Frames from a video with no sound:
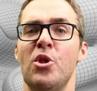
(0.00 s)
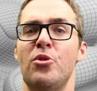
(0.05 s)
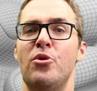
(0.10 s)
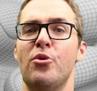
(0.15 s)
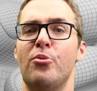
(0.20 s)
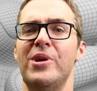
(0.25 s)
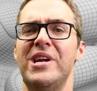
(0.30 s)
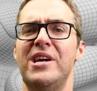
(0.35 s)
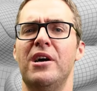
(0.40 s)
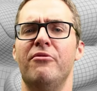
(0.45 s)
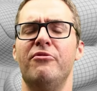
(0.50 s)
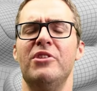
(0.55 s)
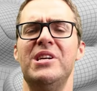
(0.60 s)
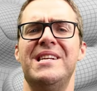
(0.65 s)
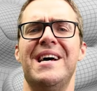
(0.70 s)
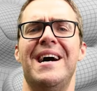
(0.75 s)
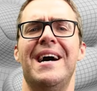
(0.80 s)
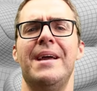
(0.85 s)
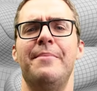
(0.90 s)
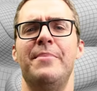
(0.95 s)
The
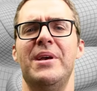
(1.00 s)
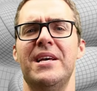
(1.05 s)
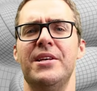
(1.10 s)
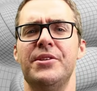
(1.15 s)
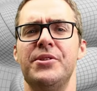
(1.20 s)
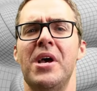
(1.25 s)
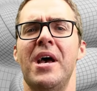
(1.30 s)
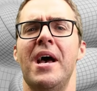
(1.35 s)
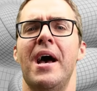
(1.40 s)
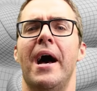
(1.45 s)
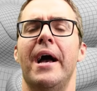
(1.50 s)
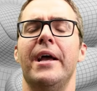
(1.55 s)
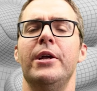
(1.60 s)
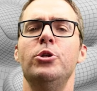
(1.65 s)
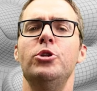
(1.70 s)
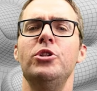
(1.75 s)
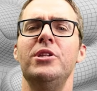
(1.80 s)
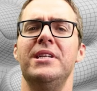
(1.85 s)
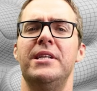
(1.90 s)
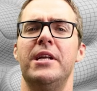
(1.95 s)
recovery time is, I
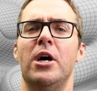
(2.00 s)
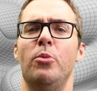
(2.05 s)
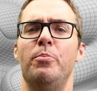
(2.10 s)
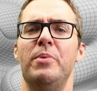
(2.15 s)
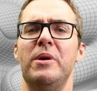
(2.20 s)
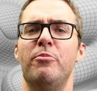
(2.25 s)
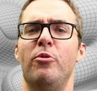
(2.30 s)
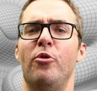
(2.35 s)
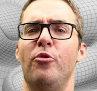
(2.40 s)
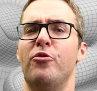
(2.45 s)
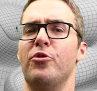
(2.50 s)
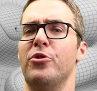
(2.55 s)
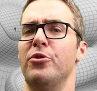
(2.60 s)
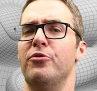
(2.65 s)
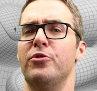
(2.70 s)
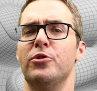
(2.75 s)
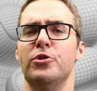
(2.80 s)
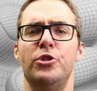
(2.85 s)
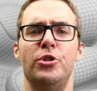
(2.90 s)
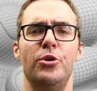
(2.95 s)
usually tell people for
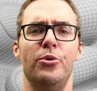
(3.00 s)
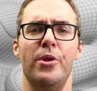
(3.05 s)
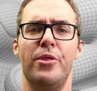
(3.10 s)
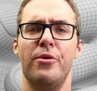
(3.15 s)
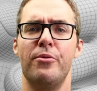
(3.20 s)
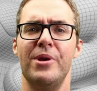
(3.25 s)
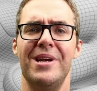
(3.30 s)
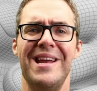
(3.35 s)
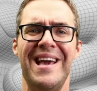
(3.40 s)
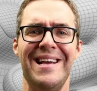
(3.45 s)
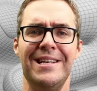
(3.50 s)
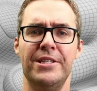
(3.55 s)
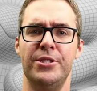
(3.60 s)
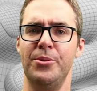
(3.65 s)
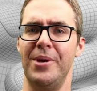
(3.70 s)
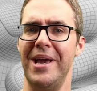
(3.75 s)
the first two to three days,